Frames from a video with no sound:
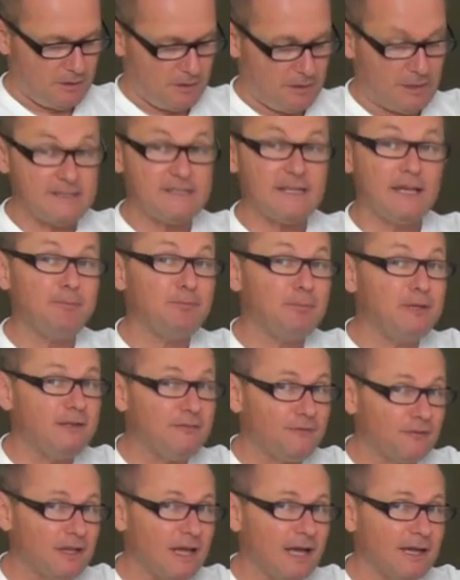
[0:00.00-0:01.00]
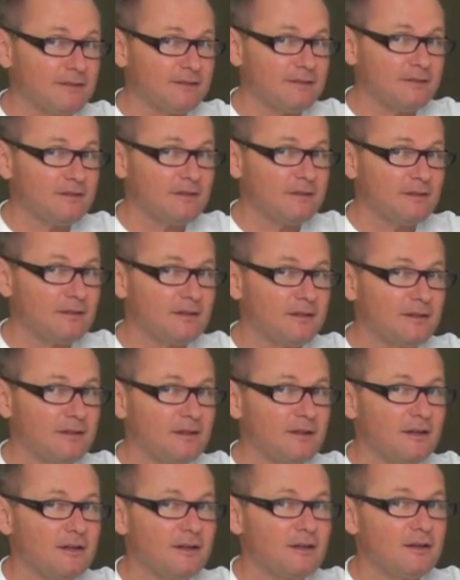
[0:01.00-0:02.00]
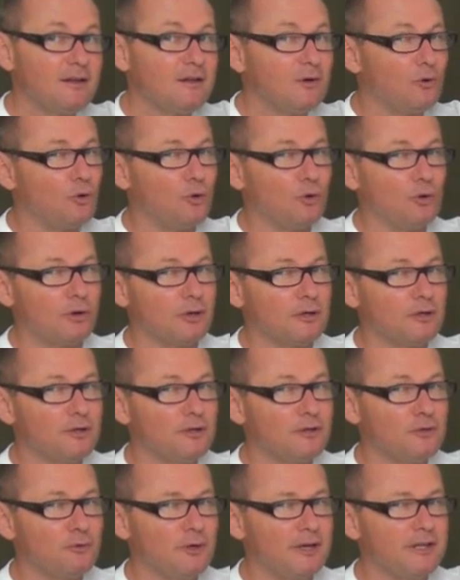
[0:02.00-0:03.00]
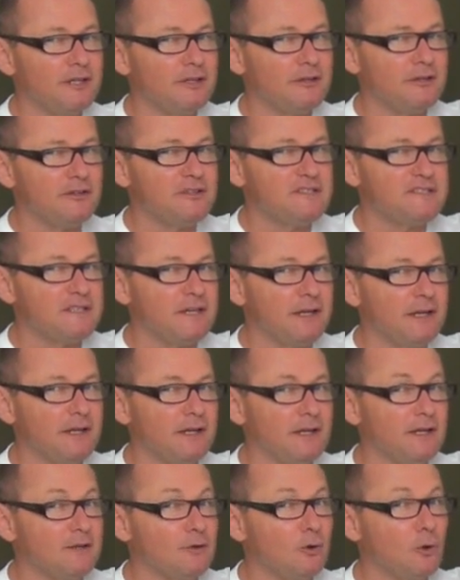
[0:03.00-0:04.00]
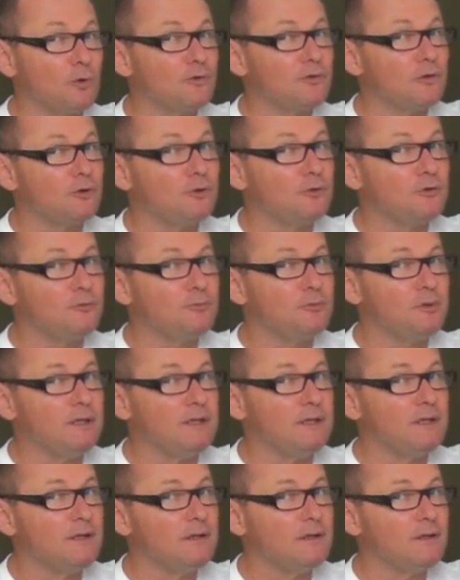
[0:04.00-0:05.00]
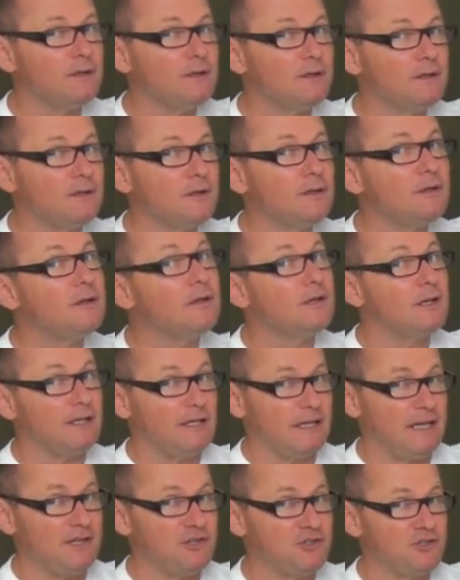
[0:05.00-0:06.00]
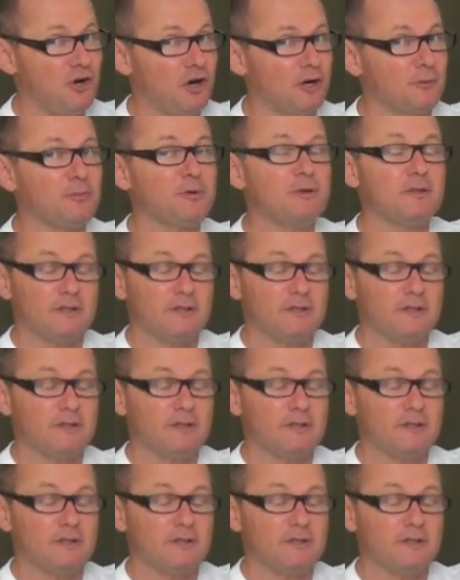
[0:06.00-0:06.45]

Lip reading: is a B flat, or do I hear you say it also could be an A sharp?